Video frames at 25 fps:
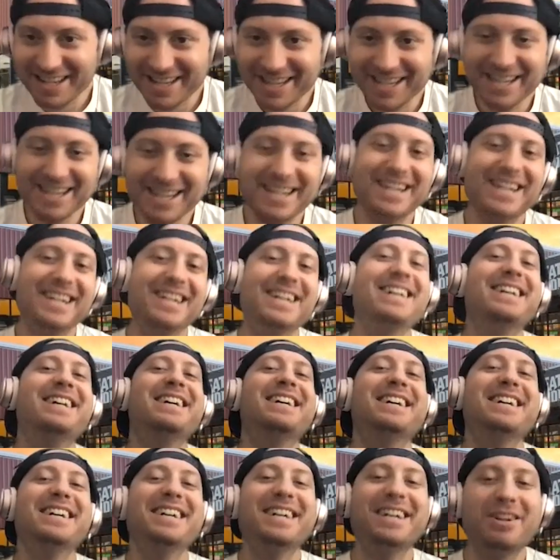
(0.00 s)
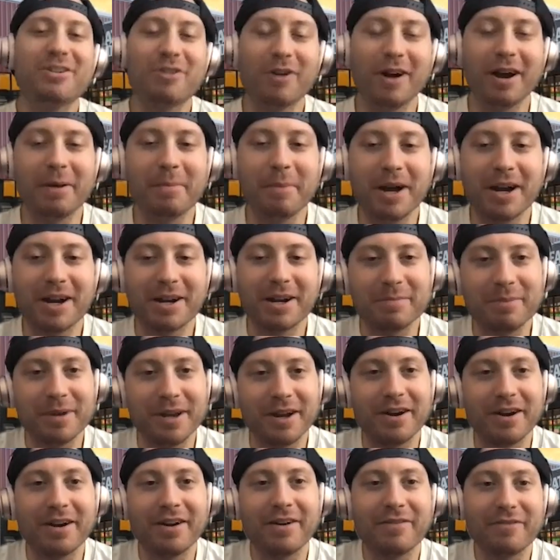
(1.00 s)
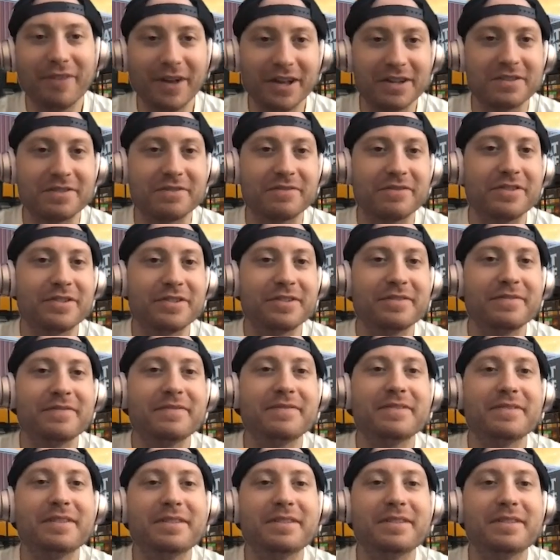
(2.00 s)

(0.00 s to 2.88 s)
The Great American um, Beer Festival.